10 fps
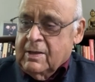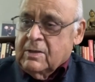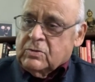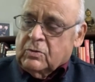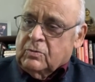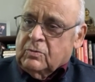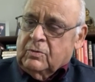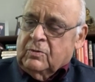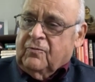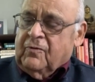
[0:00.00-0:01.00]
So
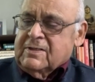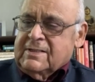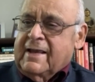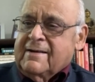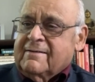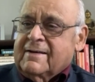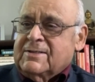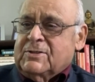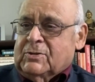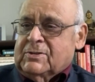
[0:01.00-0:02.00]
you first get rich
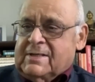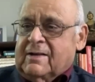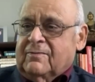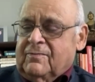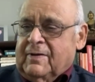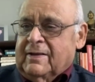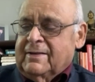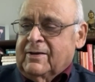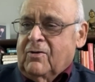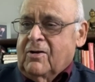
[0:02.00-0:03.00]
yourself, and
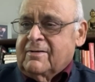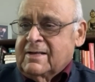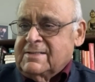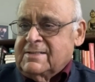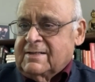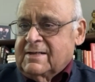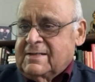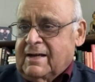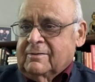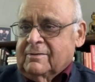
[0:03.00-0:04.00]
they got rich at a
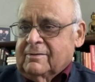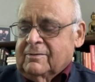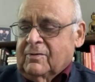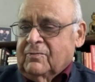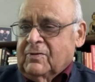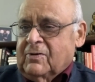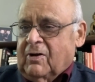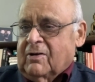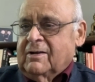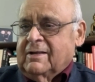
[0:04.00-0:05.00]
time
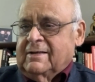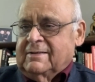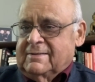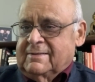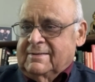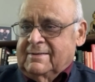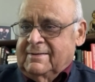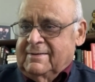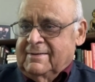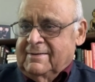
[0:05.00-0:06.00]
of the
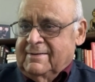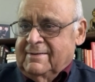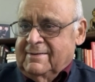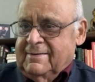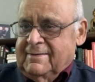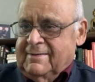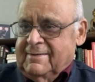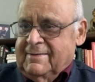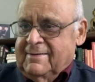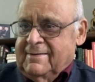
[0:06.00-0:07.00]
colonies.
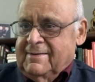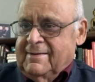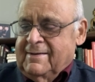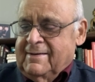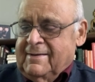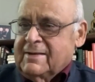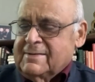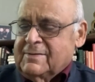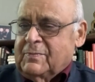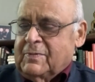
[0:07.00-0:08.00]
And the
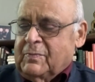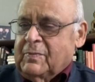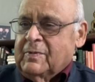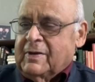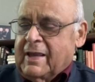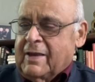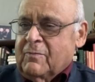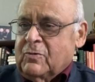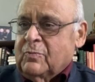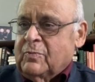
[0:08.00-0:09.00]
colonies
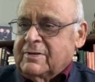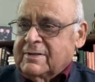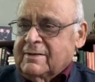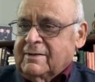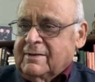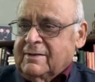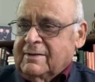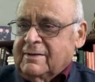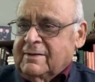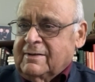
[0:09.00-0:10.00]
came to Britain,
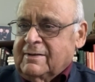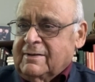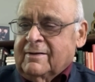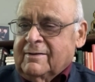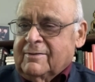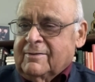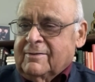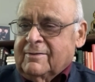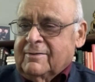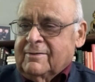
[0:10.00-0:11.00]
and Britain
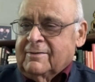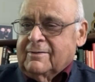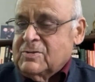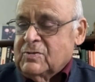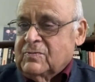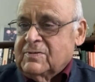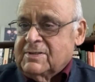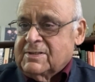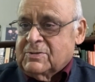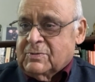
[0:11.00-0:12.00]
took advantage
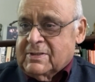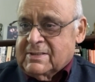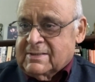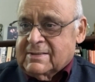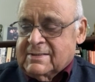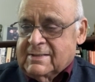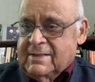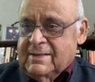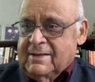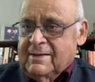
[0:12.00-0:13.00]
of the
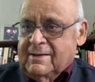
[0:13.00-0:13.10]
situations